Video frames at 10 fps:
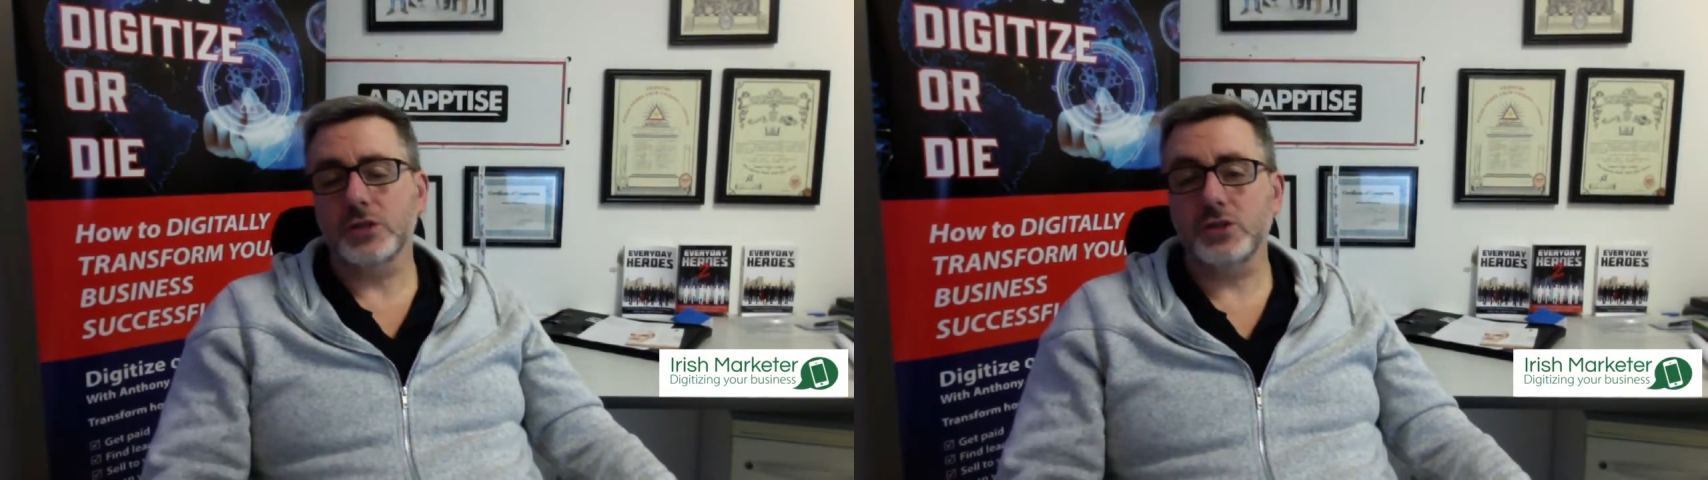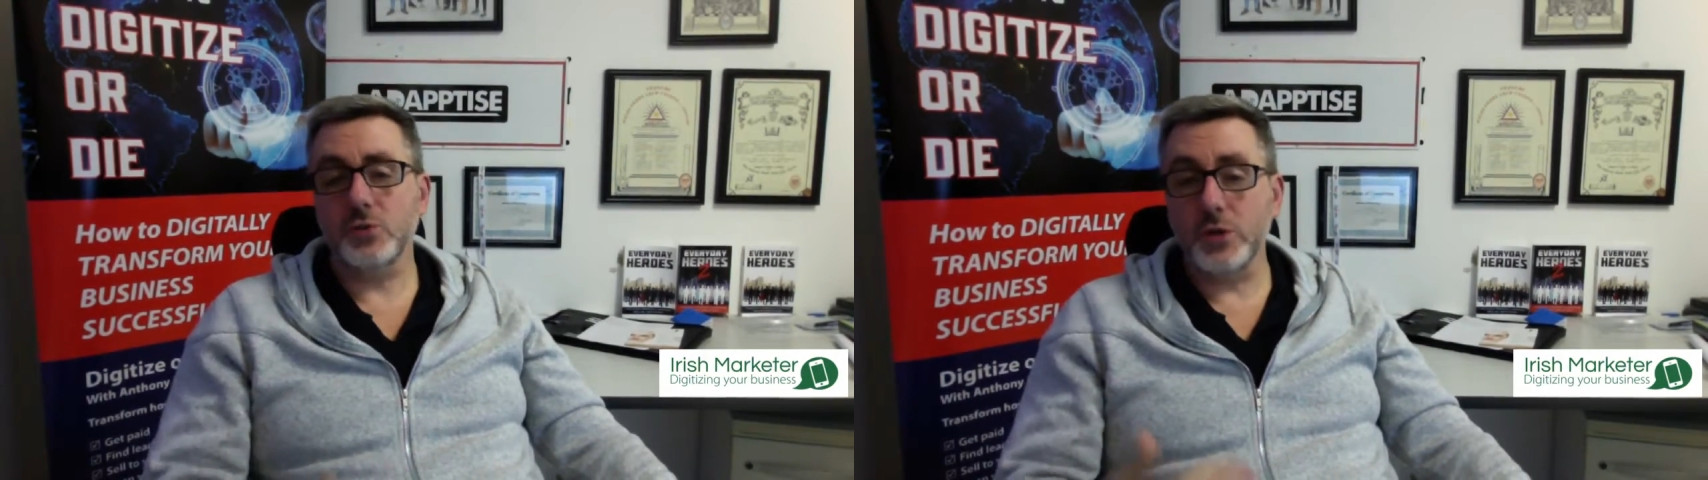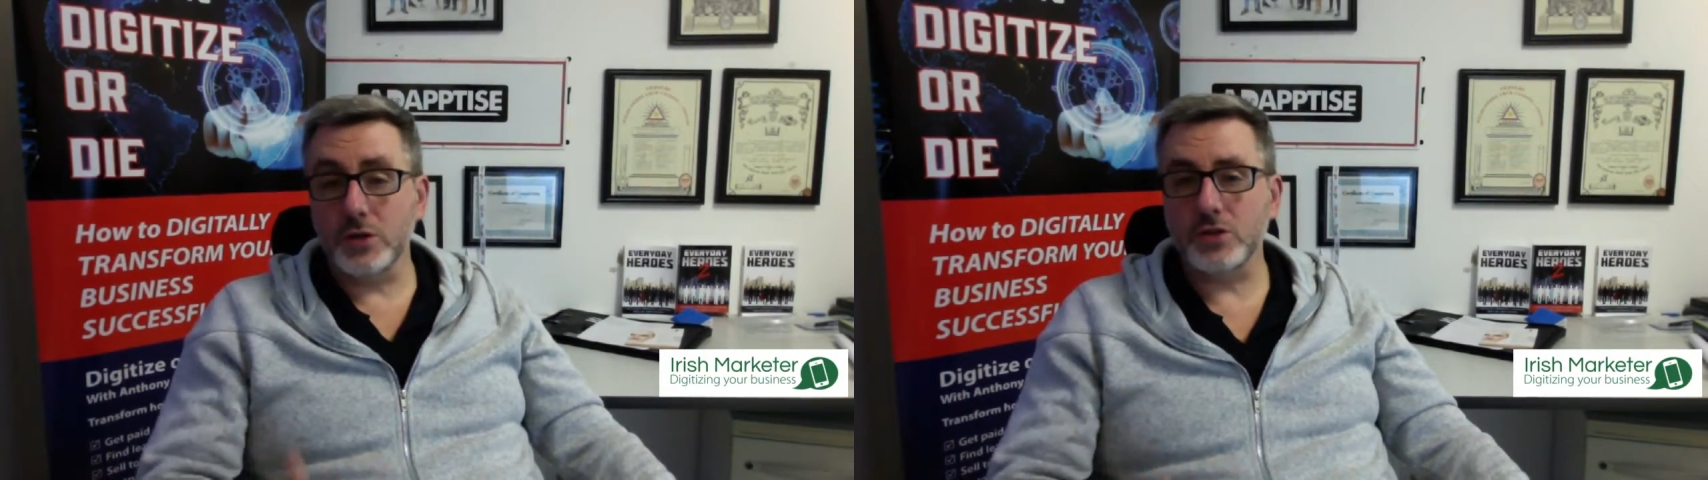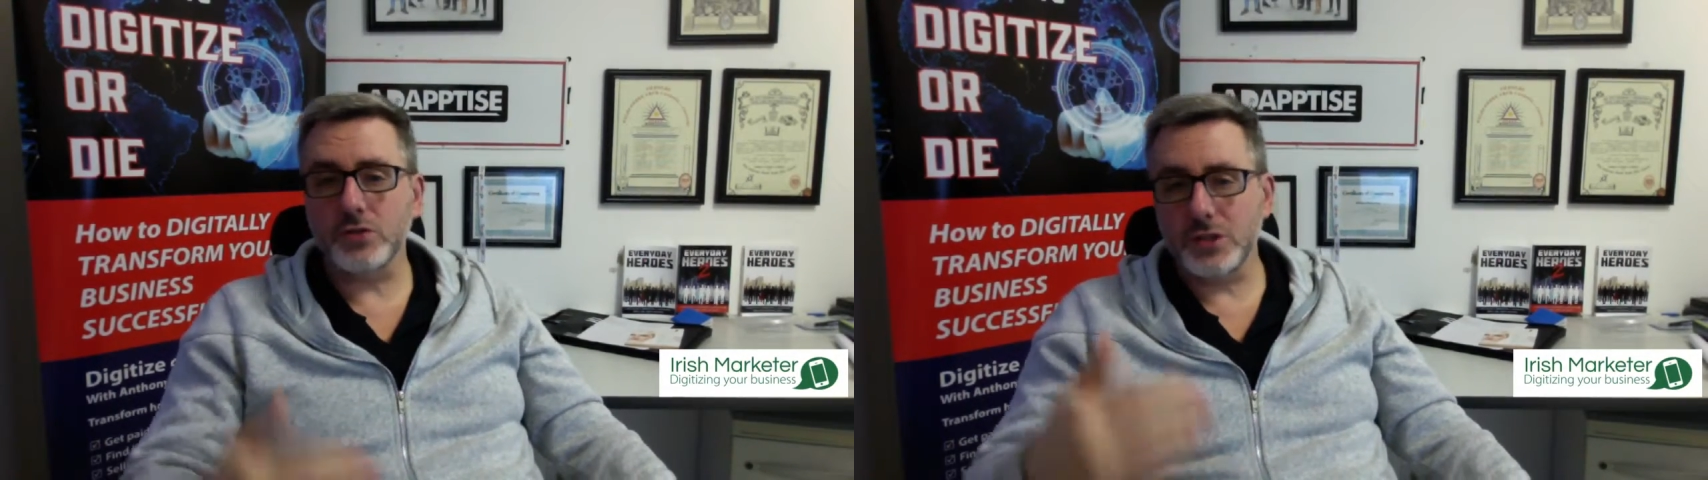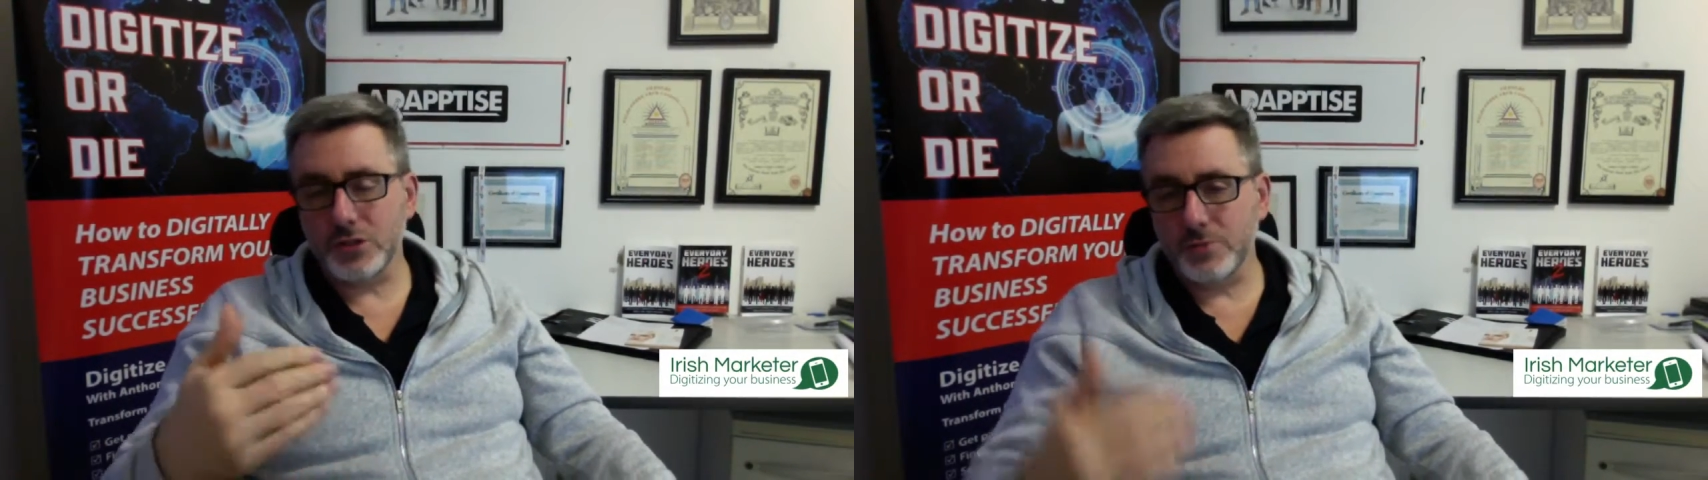As new
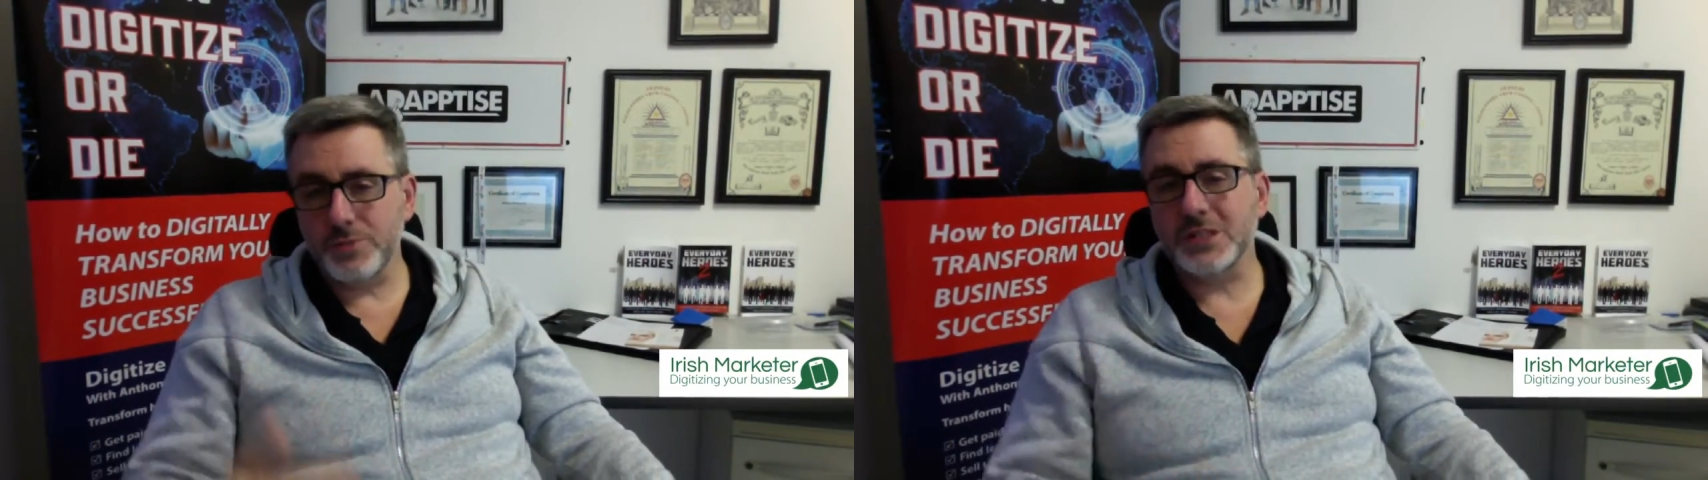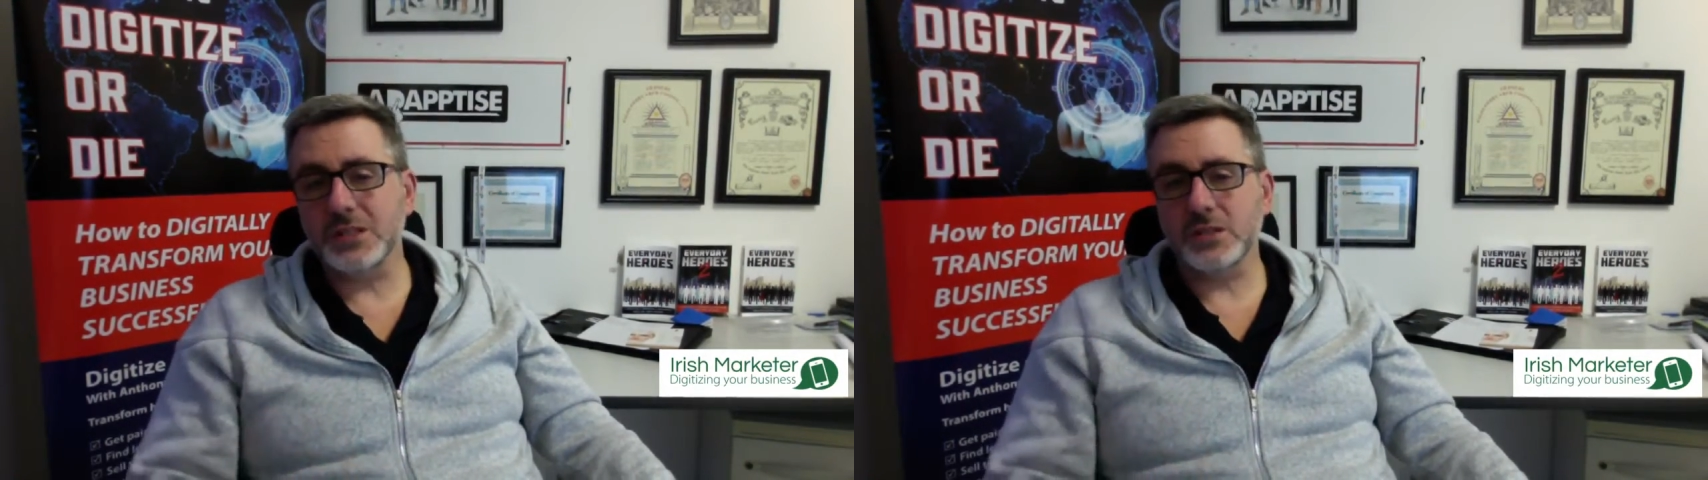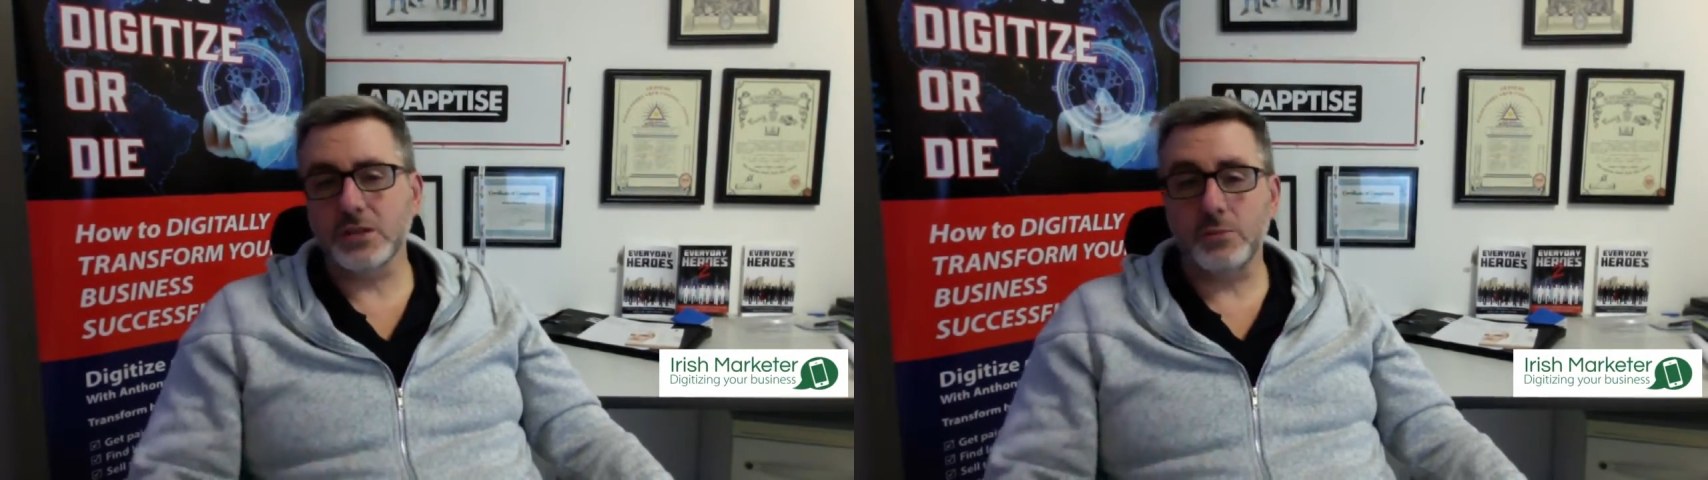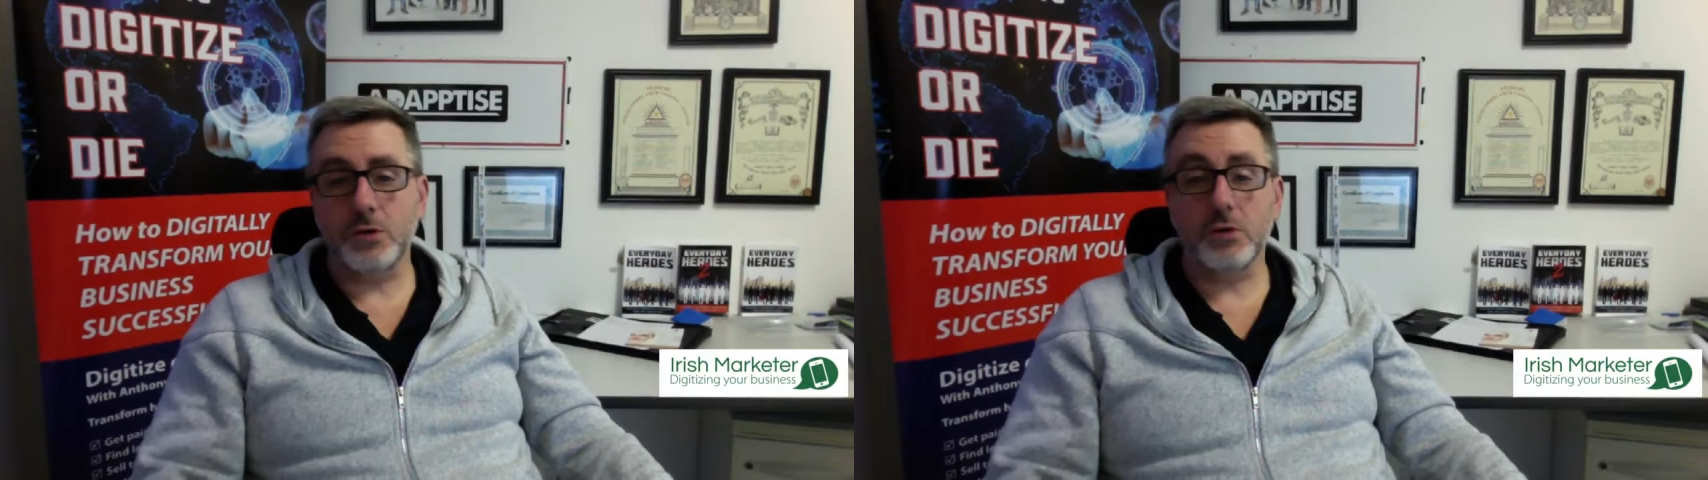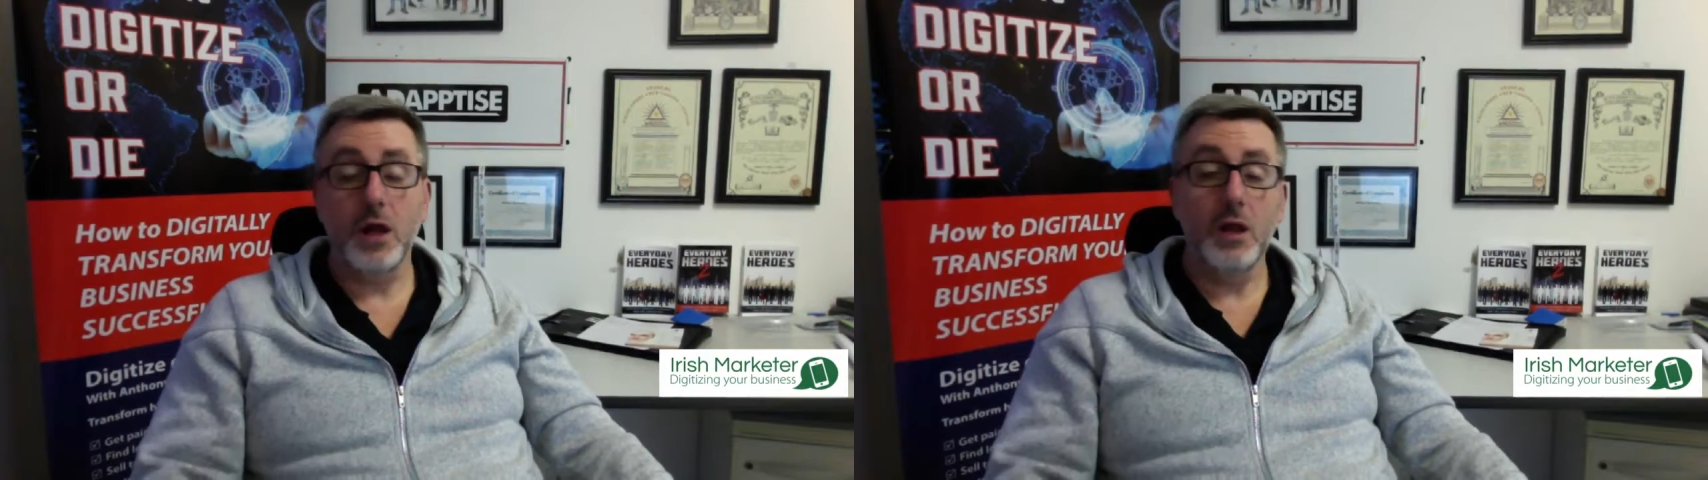industries and new businesses come out,